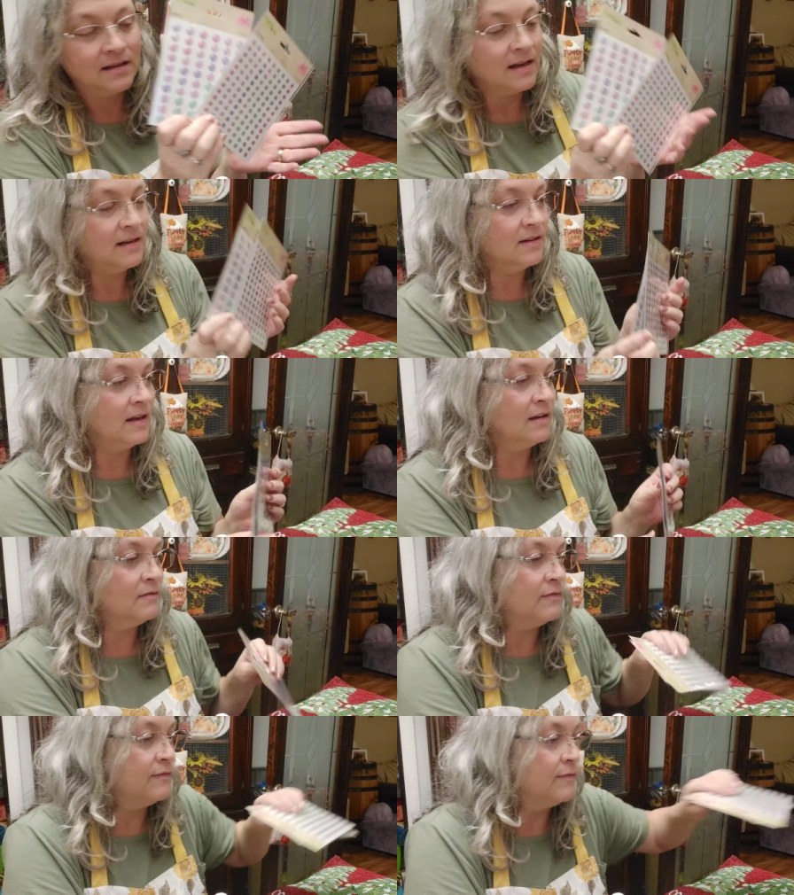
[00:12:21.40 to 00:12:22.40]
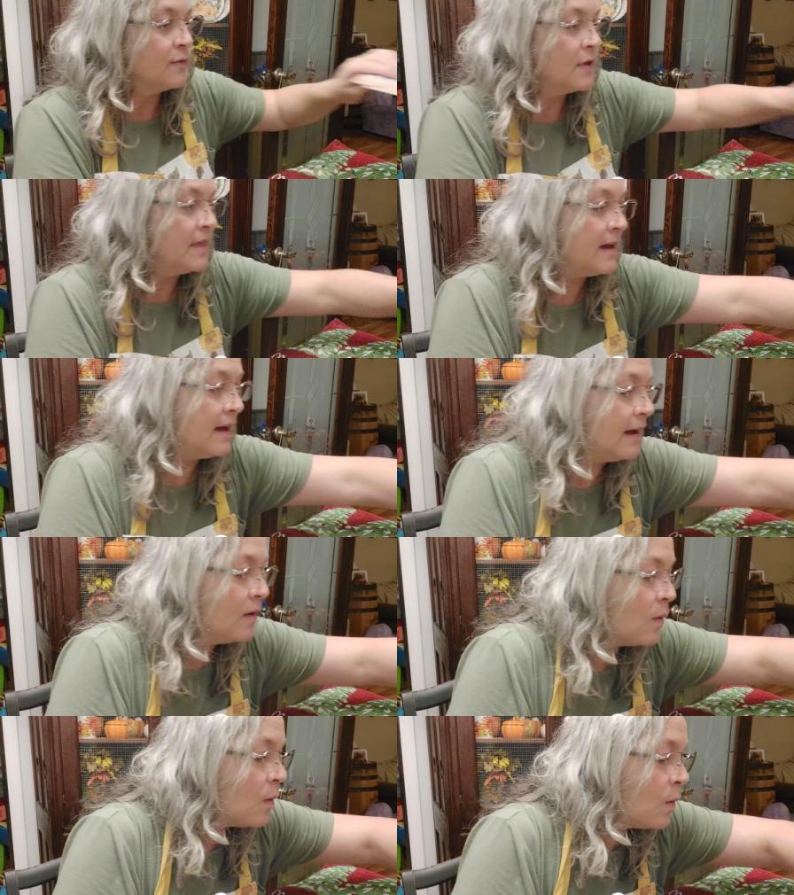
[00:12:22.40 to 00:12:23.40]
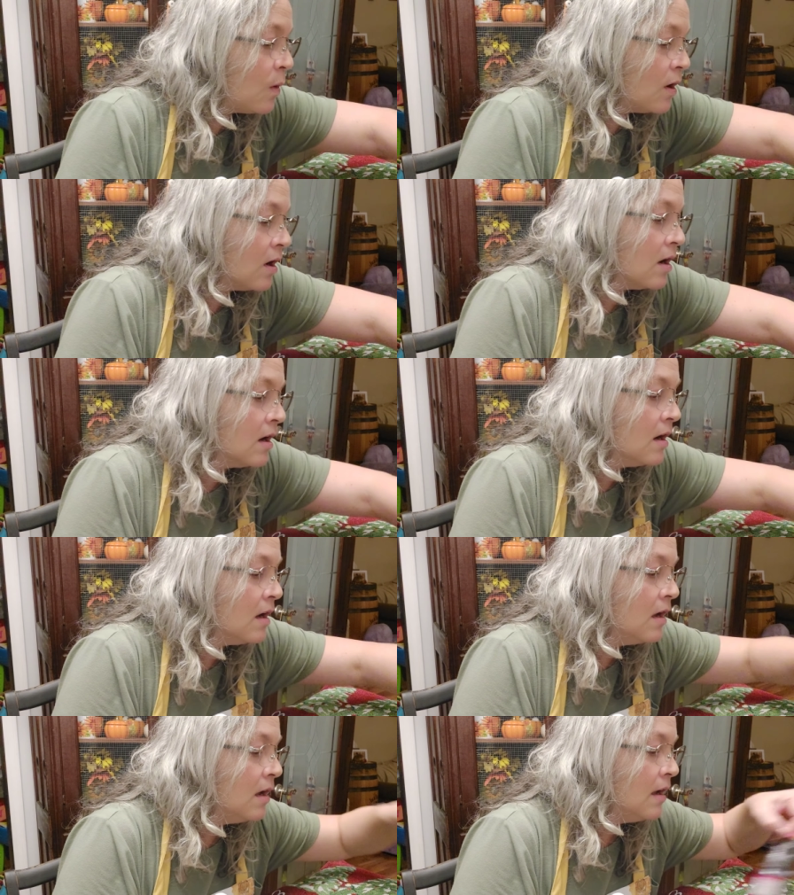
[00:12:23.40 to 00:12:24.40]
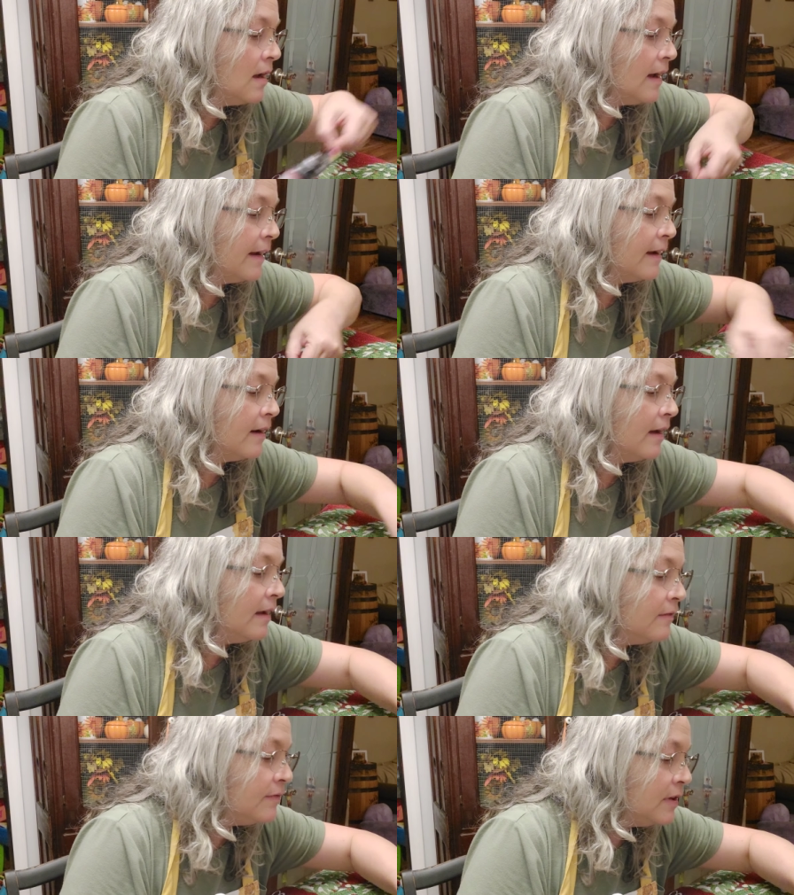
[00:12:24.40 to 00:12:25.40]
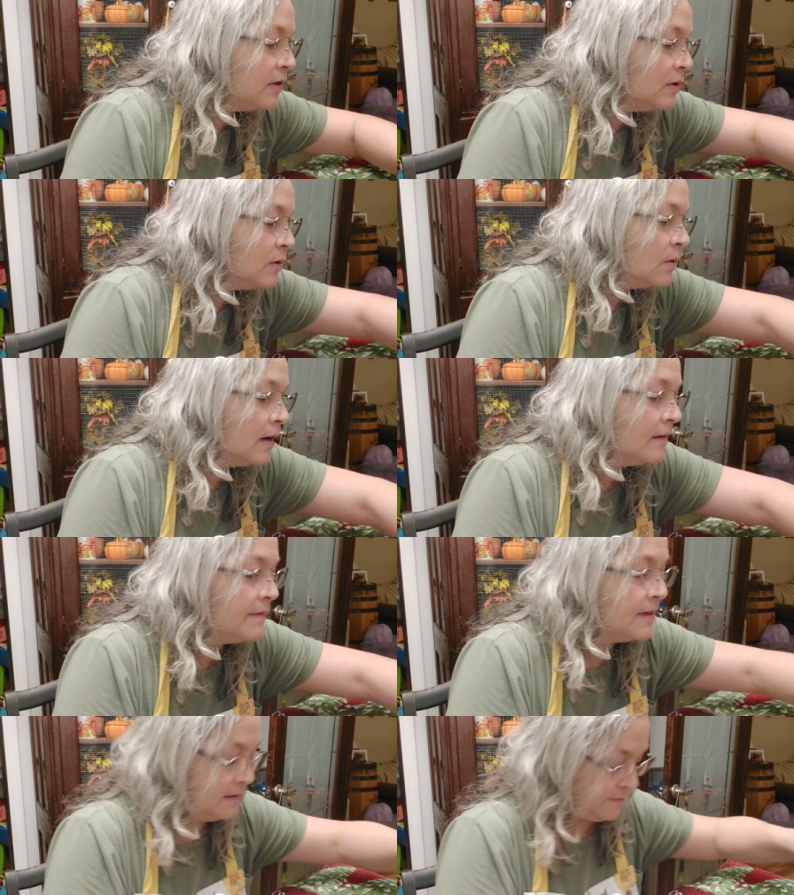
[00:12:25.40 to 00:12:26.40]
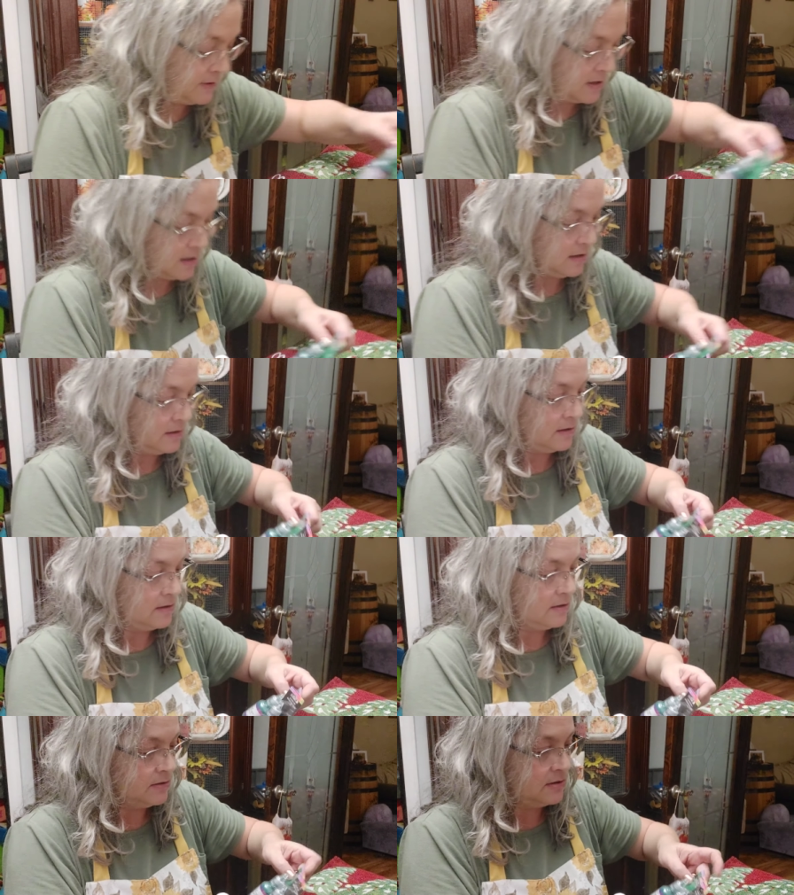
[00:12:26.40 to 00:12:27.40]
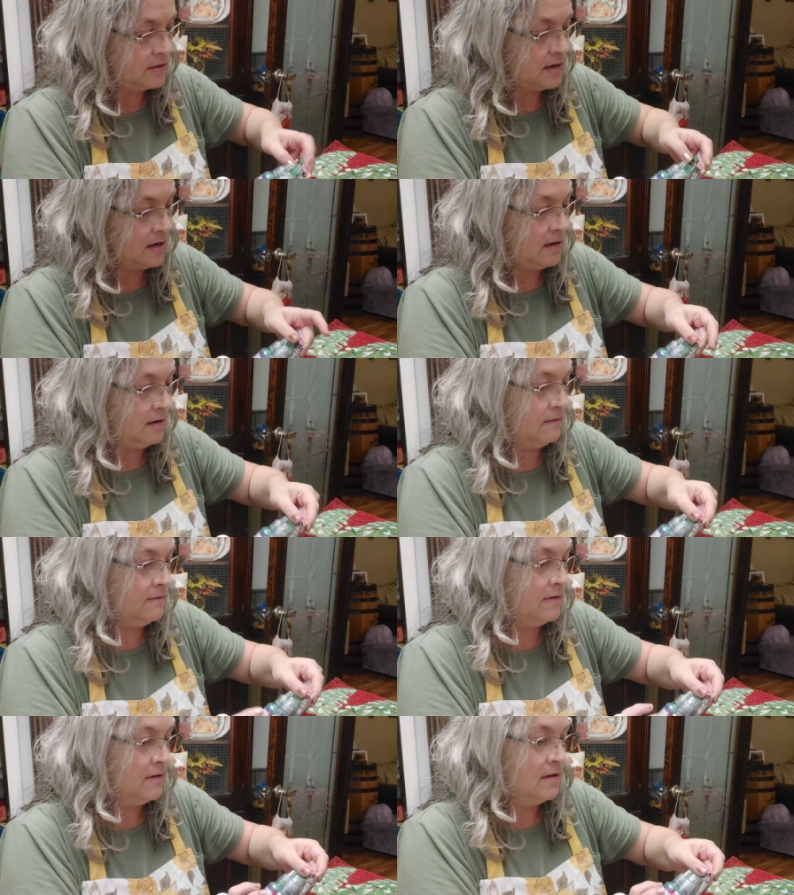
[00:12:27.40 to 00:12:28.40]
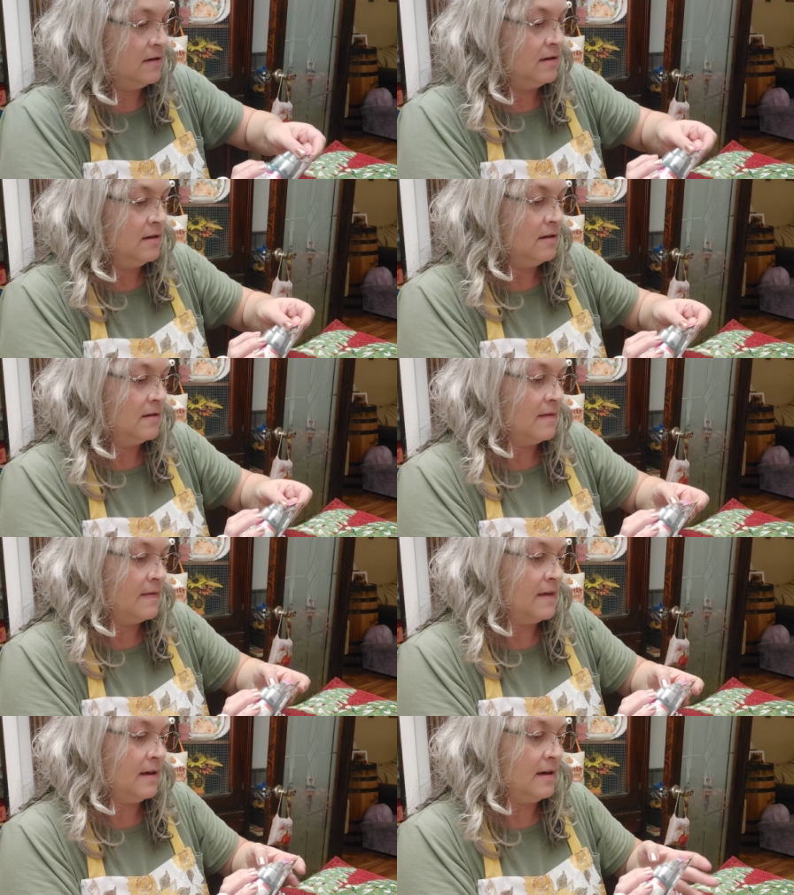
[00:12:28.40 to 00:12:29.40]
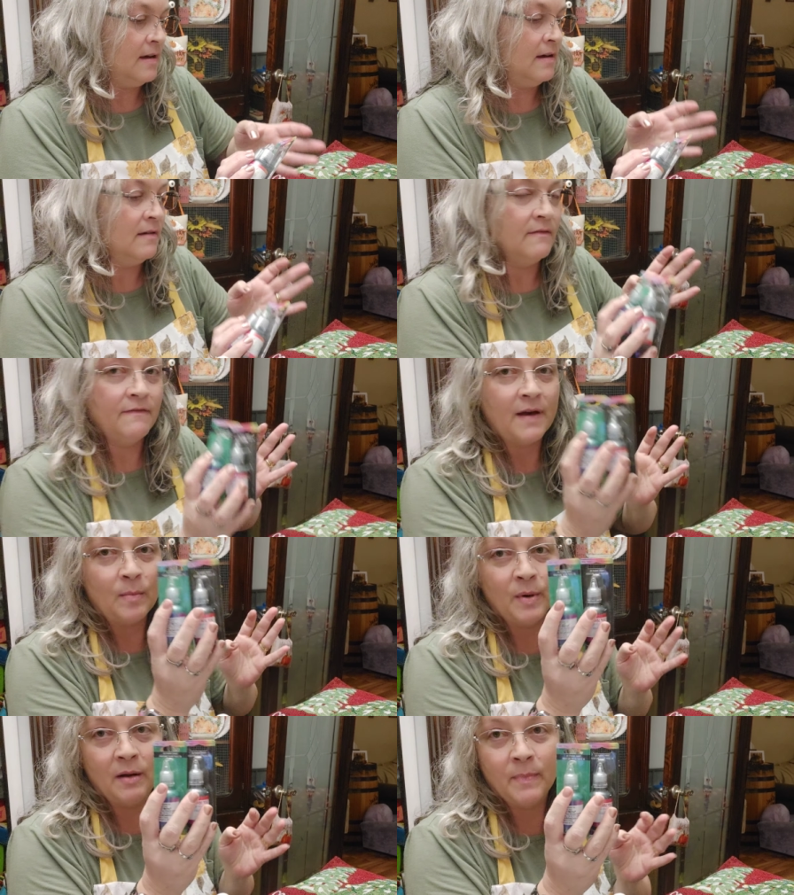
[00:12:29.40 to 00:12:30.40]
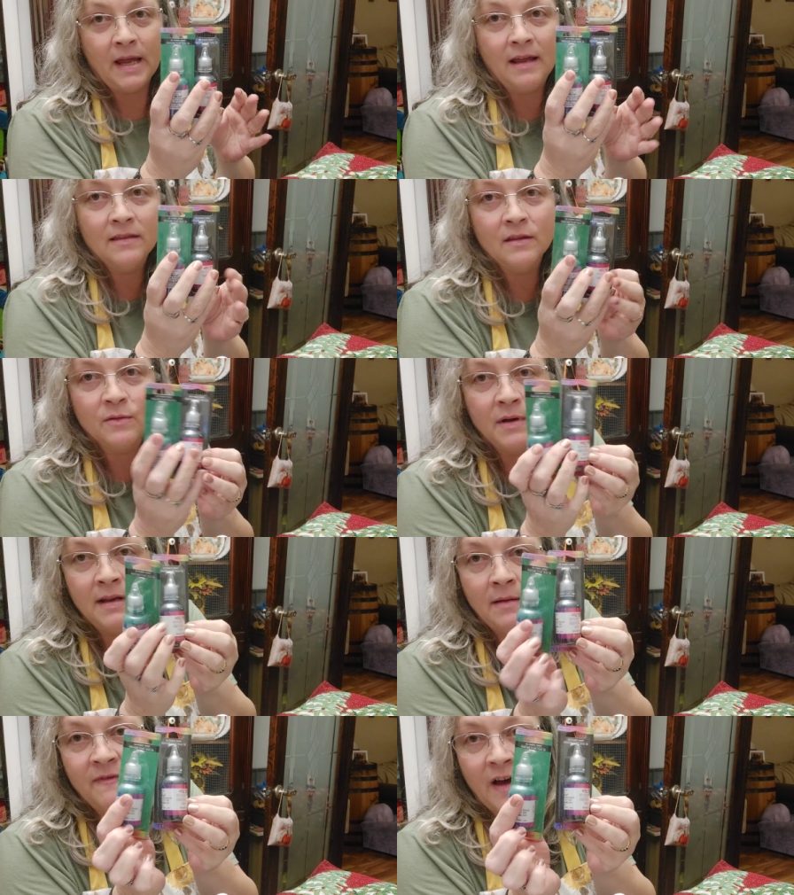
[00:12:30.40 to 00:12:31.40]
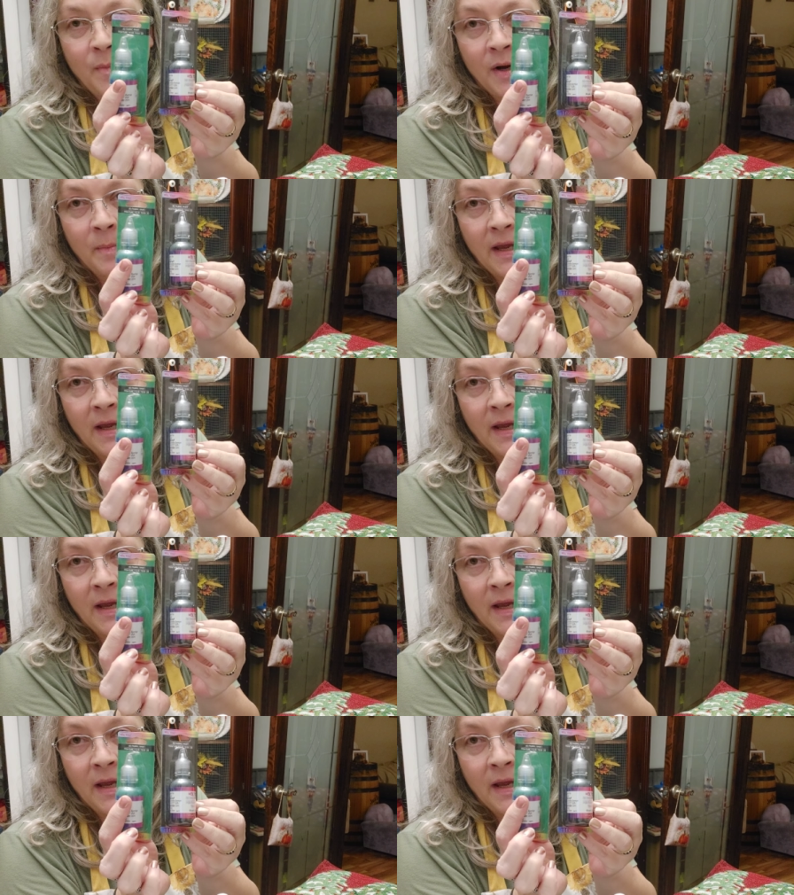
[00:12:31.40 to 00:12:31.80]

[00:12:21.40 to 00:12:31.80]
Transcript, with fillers: kind of like for that. Or I got a few of the different colors of the fabric paint, the 3D fabric